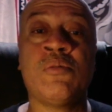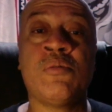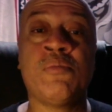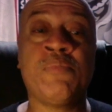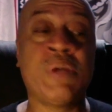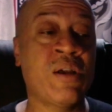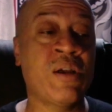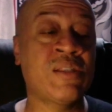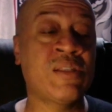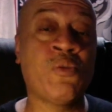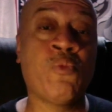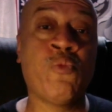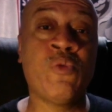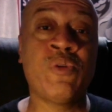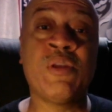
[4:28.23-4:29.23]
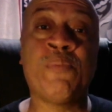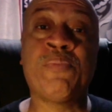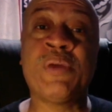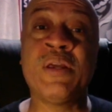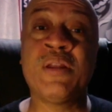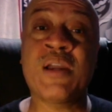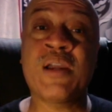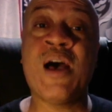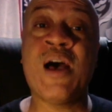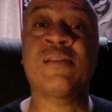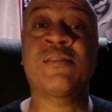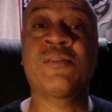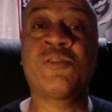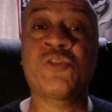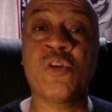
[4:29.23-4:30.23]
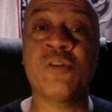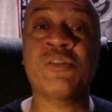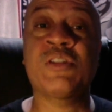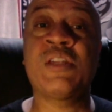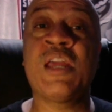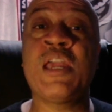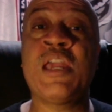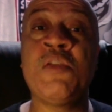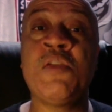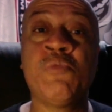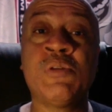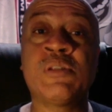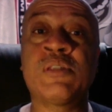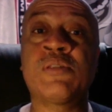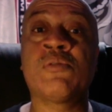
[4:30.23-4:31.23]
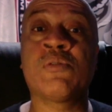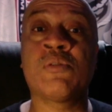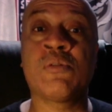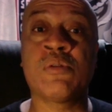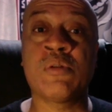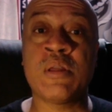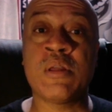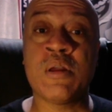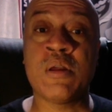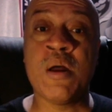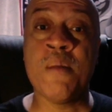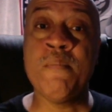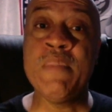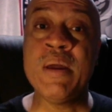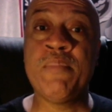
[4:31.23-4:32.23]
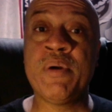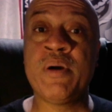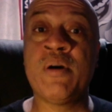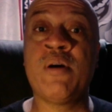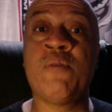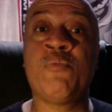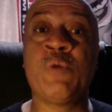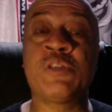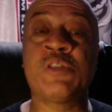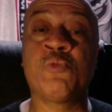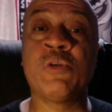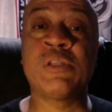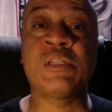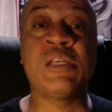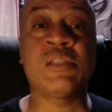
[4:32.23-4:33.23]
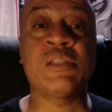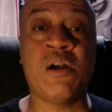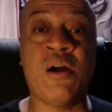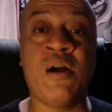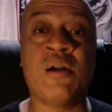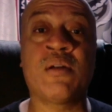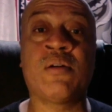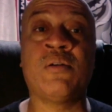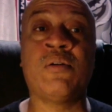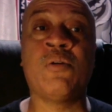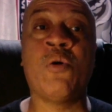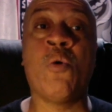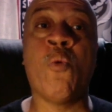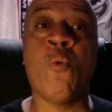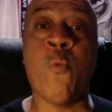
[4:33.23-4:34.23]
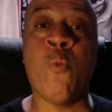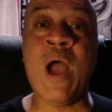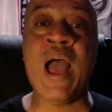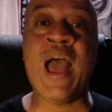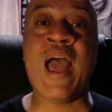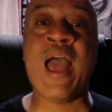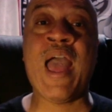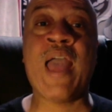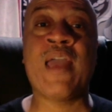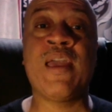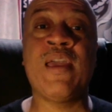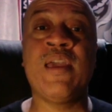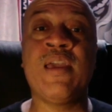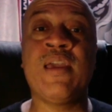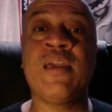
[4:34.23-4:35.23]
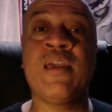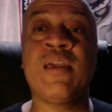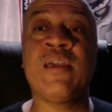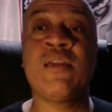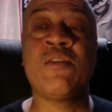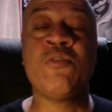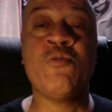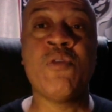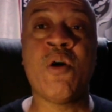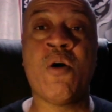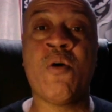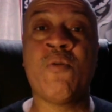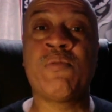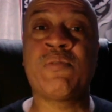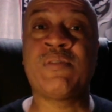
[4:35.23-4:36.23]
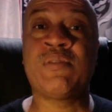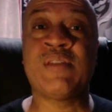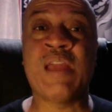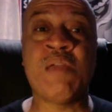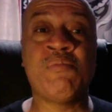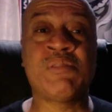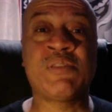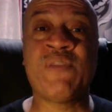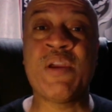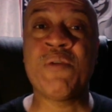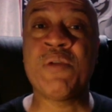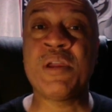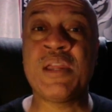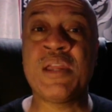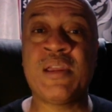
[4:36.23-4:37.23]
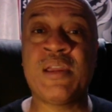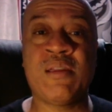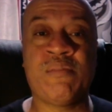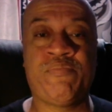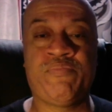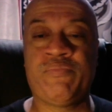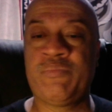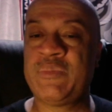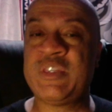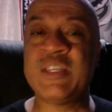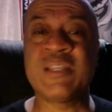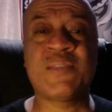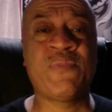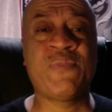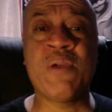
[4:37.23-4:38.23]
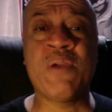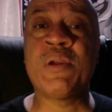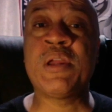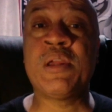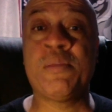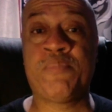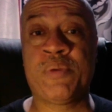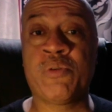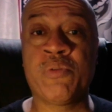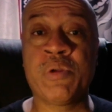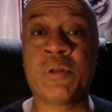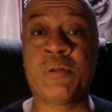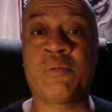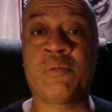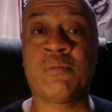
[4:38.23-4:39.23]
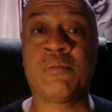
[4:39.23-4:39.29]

because of the Pentecostal church that he was a member of, which was his uncle, why, you know, they was very, just very hypocritical.